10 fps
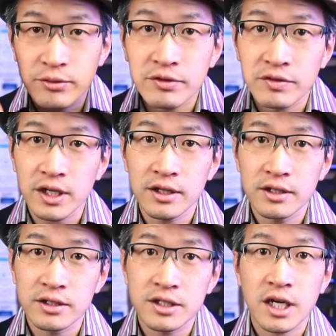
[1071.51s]
we finally
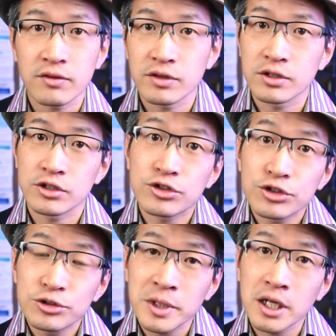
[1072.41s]
discovered the
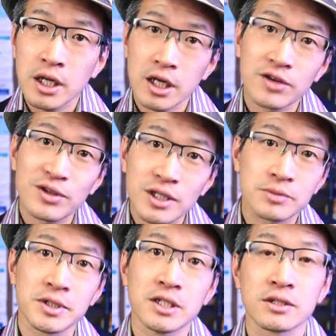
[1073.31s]
true meaning of
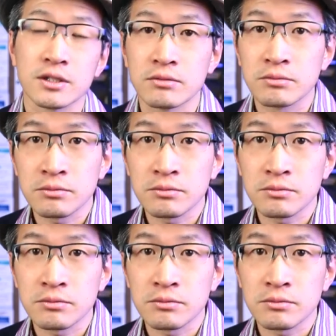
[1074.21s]
Christmas and